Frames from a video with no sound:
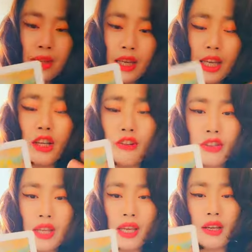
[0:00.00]

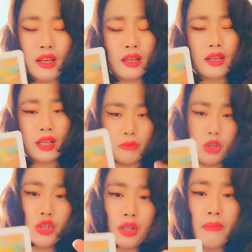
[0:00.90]
including
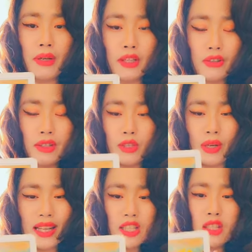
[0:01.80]
emotional abundance as well.
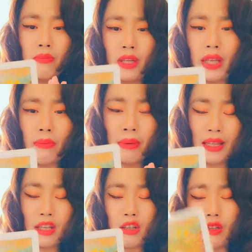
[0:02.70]
Not just money,
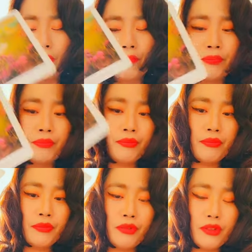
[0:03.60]
pentacle,
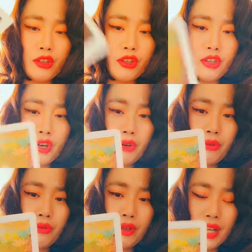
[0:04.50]
you
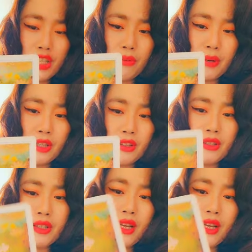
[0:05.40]
know, financial abundance.